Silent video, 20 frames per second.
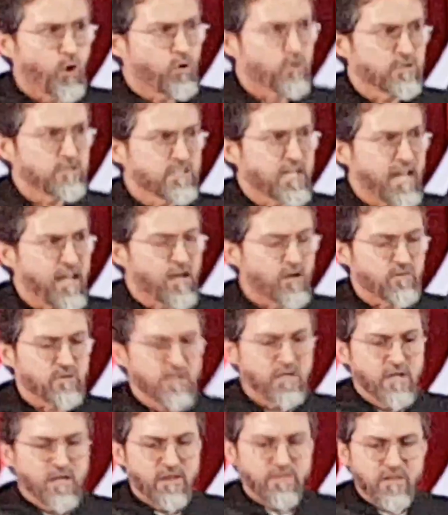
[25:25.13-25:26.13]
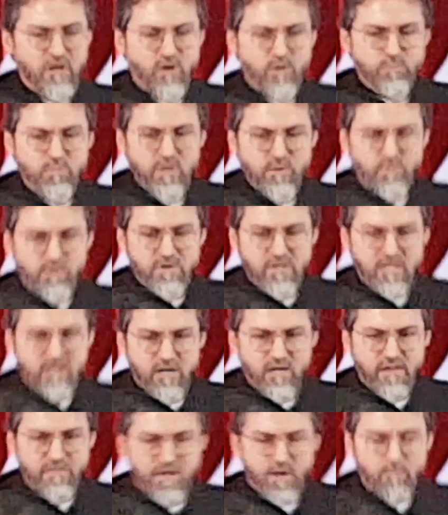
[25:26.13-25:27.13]
torn down. There are people
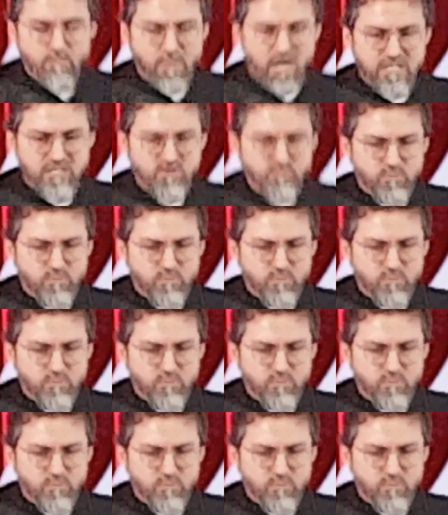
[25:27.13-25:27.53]
that their money